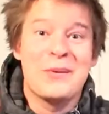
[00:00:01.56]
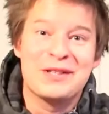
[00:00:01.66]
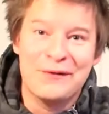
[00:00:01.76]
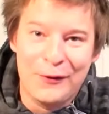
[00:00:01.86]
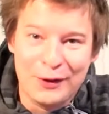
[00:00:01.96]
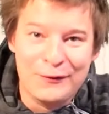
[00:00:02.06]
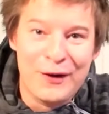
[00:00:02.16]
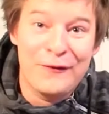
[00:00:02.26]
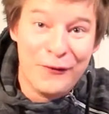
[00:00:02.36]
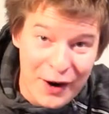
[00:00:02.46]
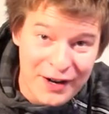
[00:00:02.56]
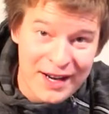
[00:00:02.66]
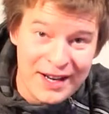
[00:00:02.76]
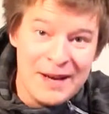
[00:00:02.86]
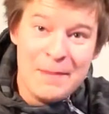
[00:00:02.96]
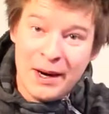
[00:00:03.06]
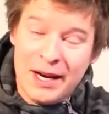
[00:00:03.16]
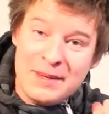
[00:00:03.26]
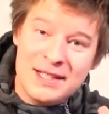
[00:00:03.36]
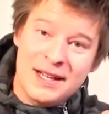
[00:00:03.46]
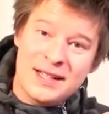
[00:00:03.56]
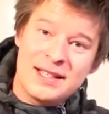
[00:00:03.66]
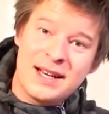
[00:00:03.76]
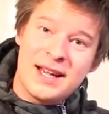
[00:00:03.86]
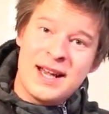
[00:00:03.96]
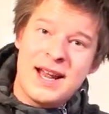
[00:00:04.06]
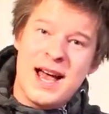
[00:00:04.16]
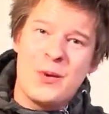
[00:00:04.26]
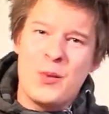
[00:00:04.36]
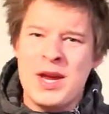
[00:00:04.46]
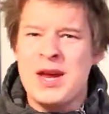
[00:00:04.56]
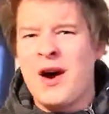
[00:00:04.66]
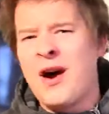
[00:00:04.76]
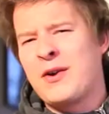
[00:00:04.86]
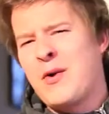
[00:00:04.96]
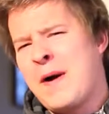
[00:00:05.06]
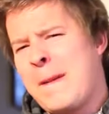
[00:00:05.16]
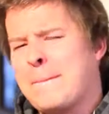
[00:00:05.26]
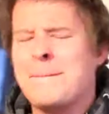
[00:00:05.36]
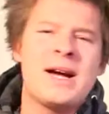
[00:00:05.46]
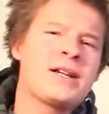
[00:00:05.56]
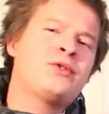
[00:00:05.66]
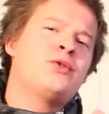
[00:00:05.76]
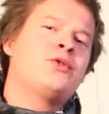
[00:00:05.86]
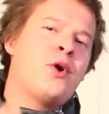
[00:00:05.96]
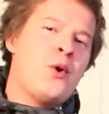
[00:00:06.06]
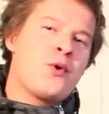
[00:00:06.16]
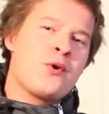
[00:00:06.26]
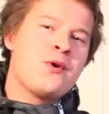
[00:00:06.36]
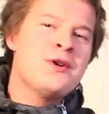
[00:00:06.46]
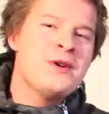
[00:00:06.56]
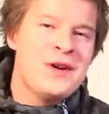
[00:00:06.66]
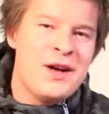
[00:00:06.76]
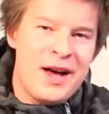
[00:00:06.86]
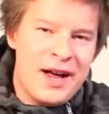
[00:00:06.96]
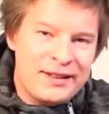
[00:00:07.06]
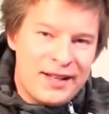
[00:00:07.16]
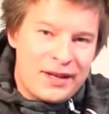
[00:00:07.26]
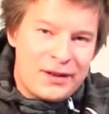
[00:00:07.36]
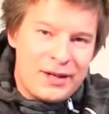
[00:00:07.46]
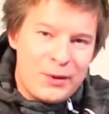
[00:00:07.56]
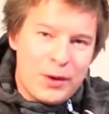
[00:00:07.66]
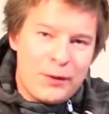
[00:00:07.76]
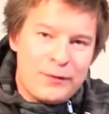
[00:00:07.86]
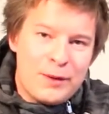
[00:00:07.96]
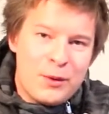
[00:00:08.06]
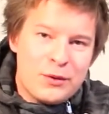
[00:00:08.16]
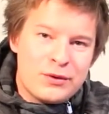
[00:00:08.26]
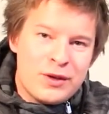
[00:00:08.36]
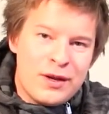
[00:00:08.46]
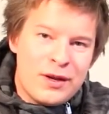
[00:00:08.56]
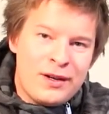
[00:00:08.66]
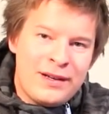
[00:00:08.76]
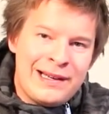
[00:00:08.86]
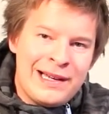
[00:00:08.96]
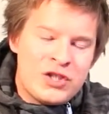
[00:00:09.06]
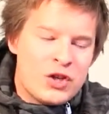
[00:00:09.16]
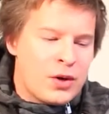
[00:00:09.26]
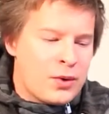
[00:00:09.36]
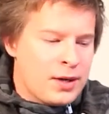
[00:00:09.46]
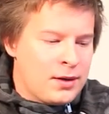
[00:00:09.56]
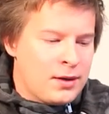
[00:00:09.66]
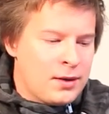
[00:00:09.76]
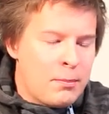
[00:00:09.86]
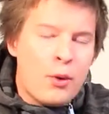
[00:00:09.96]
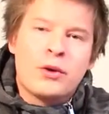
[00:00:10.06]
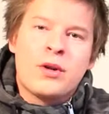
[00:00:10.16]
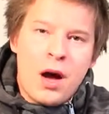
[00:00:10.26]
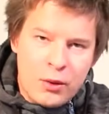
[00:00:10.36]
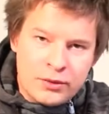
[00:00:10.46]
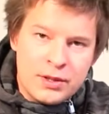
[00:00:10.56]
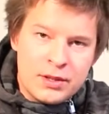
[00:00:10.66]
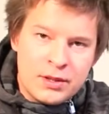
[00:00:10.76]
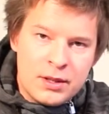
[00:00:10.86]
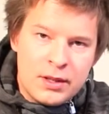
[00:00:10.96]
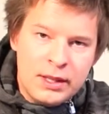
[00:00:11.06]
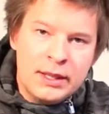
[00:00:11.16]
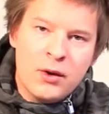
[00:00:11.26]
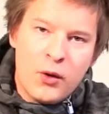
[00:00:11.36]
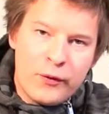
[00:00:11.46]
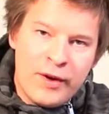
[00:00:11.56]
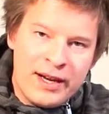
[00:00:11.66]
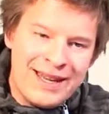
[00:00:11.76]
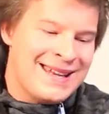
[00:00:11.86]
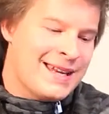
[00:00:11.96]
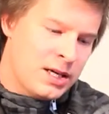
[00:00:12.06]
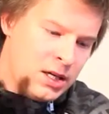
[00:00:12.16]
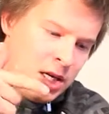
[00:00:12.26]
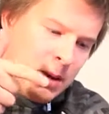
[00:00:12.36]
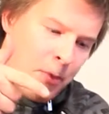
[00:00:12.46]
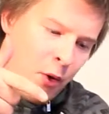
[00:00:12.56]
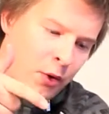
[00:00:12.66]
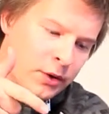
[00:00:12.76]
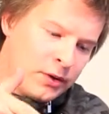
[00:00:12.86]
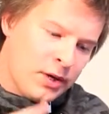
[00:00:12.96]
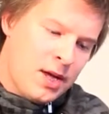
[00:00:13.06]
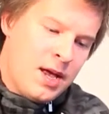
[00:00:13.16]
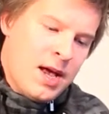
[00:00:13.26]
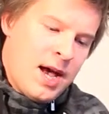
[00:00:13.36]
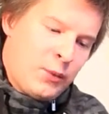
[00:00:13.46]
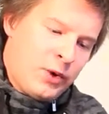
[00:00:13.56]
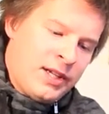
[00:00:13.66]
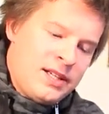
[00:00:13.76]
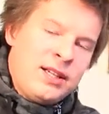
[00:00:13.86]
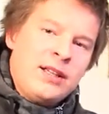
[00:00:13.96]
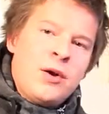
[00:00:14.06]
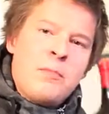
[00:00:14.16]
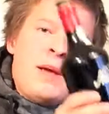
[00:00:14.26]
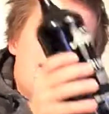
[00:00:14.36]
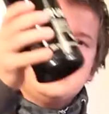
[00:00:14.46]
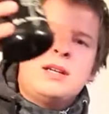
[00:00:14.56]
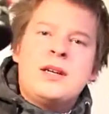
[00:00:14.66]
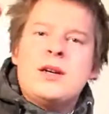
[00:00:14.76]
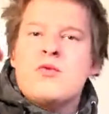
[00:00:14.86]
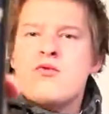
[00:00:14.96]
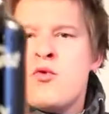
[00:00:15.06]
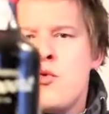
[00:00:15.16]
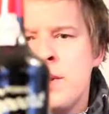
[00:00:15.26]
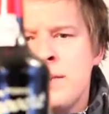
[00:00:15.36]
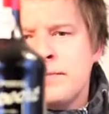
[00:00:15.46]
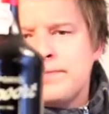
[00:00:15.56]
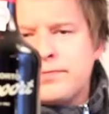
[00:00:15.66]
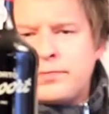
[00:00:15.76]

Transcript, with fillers: You're watching Fortified Friday. My name is Ilkka Siren and we are going back to Douro and tackling one of the most uh, legendary port houses in Douro Valley, Niepoort, And we're testing their basic Ruby.